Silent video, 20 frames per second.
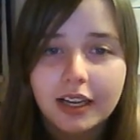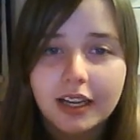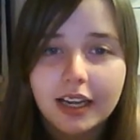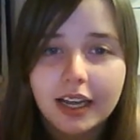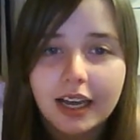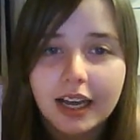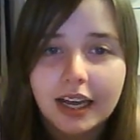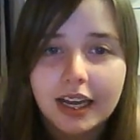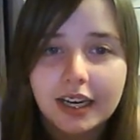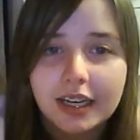
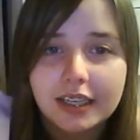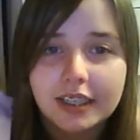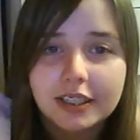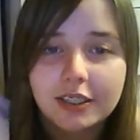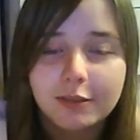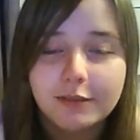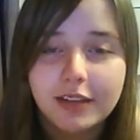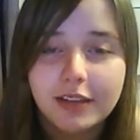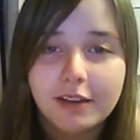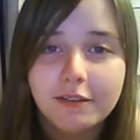And
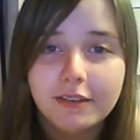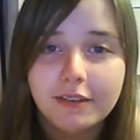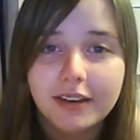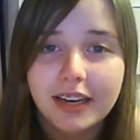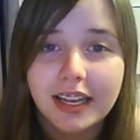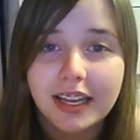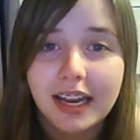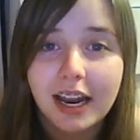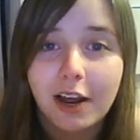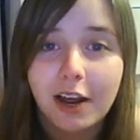
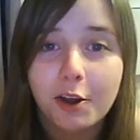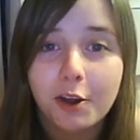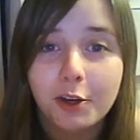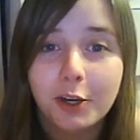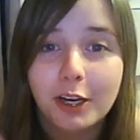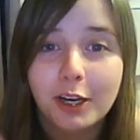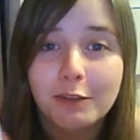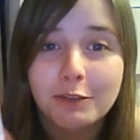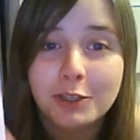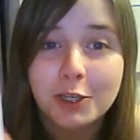I only got
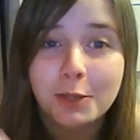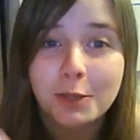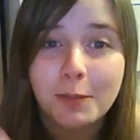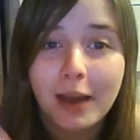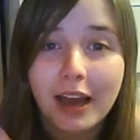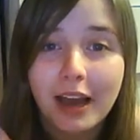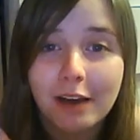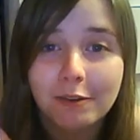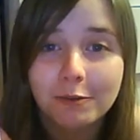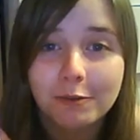it for £2,
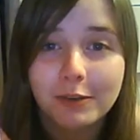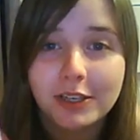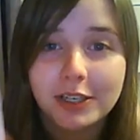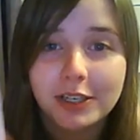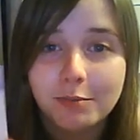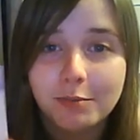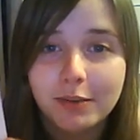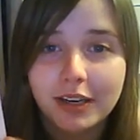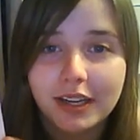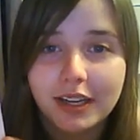which is
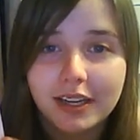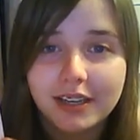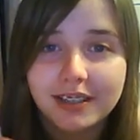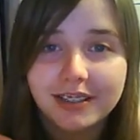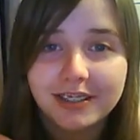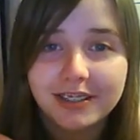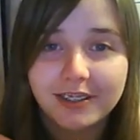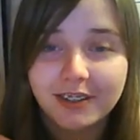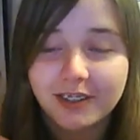brilliant. So